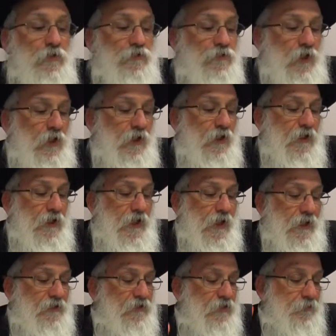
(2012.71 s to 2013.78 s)
Noach
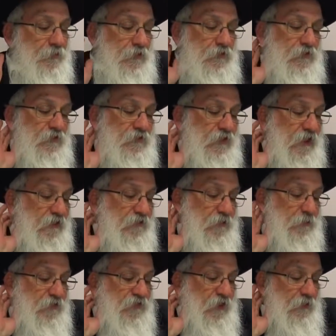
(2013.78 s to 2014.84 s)
had to build the Teva
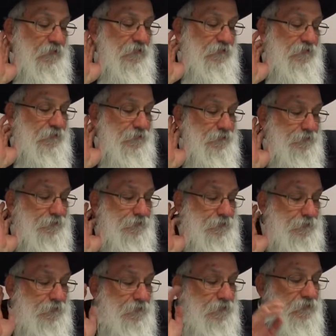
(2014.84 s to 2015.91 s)
himself.
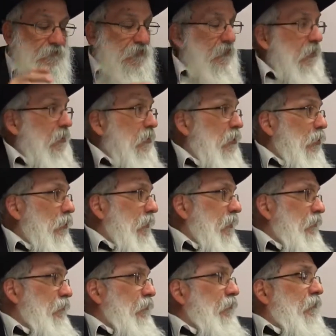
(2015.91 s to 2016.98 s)

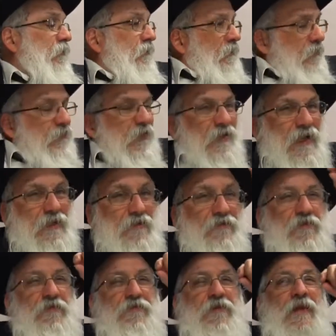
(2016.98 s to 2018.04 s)
Okay, so there's a lot
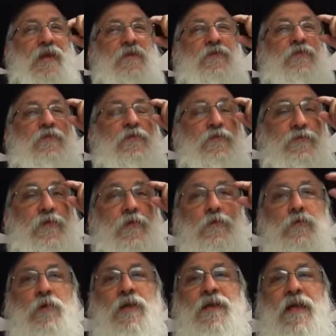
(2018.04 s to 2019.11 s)
of different answers over here.
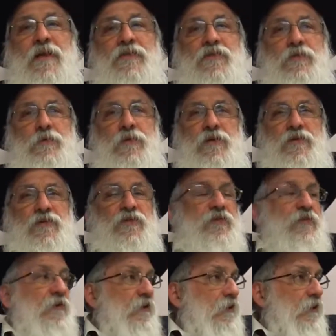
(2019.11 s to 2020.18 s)
One answer
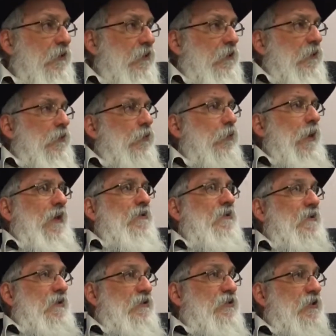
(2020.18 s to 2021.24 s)
is, why
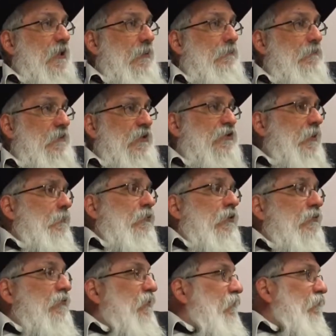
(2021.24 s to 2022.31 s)
did Hashem
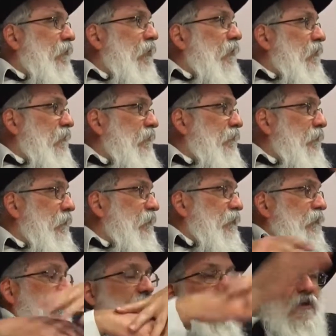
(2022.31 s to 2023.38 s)
could have saved Noach differently.
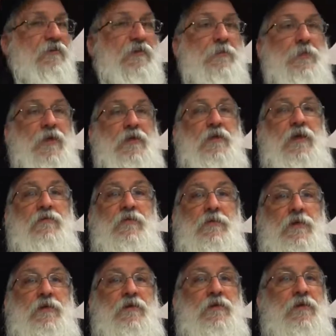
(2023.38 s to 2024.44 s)
Just kill everybody.
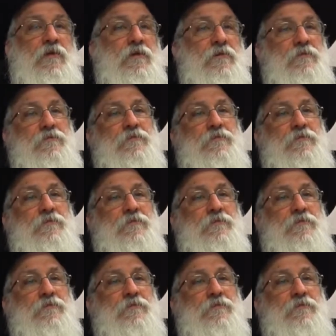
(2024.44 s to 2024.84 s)
Today's